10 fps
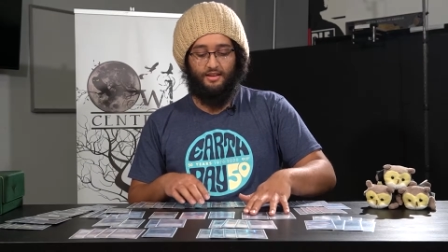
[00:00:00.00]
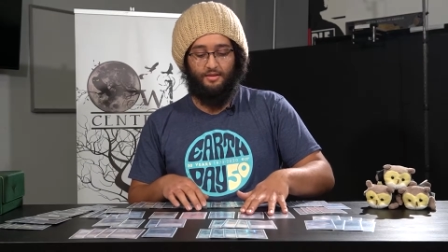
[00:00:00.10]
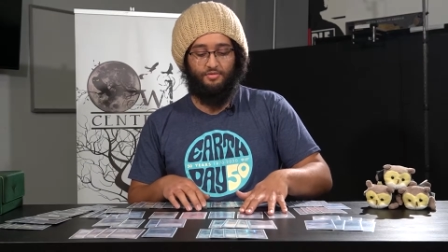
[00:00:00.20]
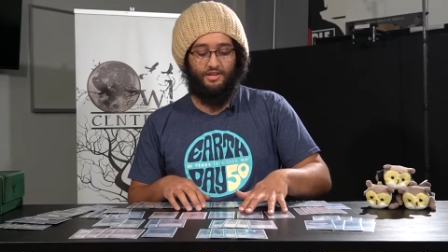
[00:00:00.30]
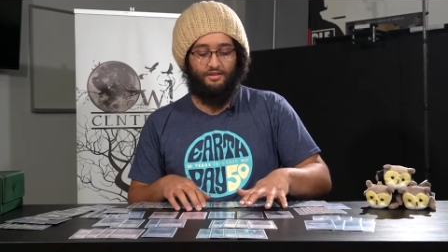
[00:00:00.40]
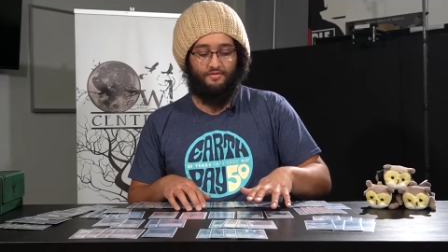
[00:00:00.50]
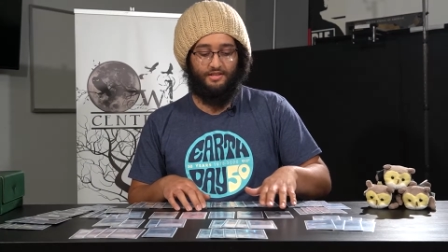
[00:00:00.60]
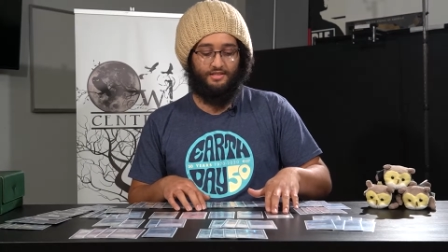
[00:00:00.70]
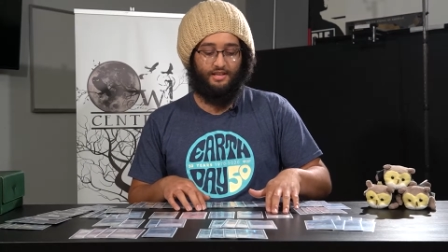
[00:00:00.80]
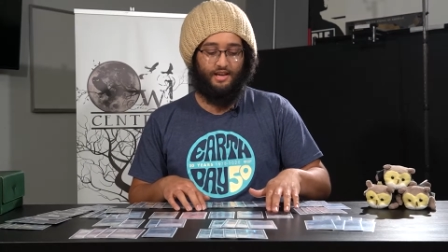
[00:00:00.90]
game plan of
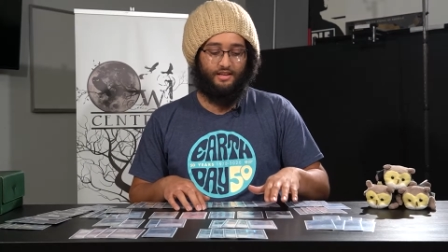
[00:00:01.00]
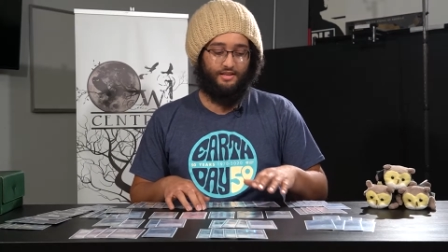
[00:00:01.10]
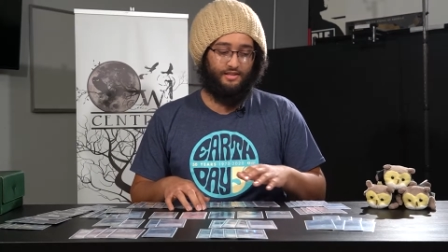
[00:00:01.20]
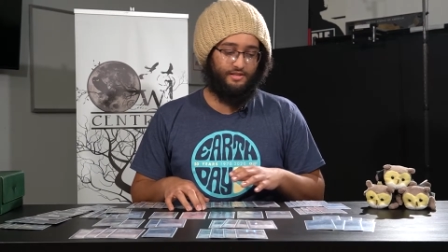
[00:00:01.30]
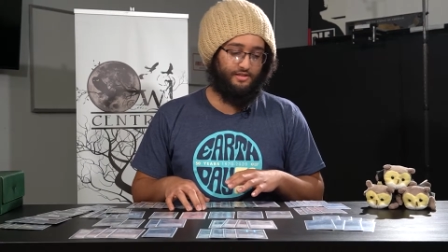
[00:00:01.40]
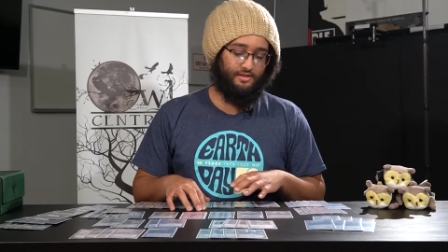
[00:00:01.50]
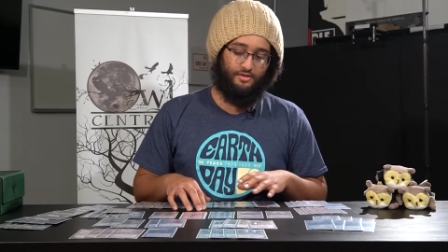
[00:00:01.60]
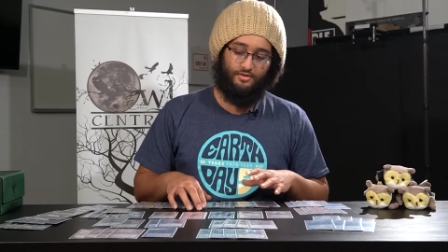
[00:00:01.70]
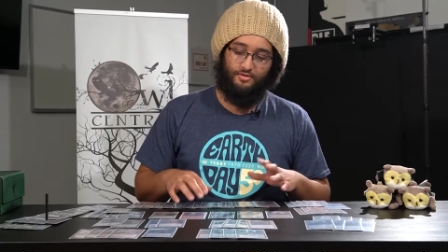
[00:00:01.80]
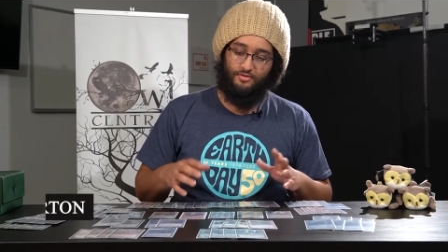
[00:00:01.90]
this deck is
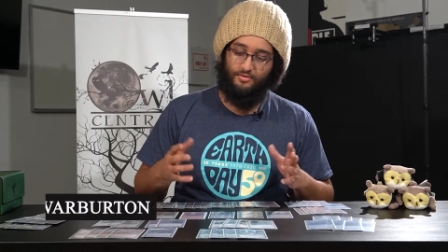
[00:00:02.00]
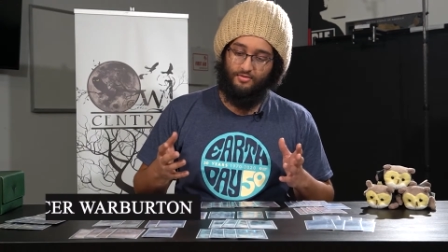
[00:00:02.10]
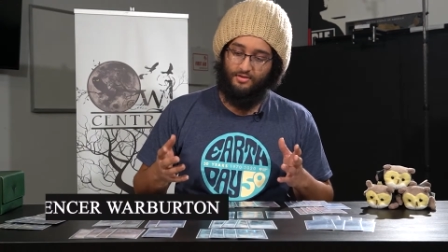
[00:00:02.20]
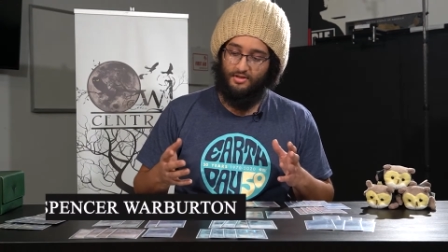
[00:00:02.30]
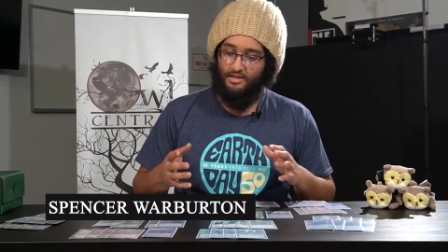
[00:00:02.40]
to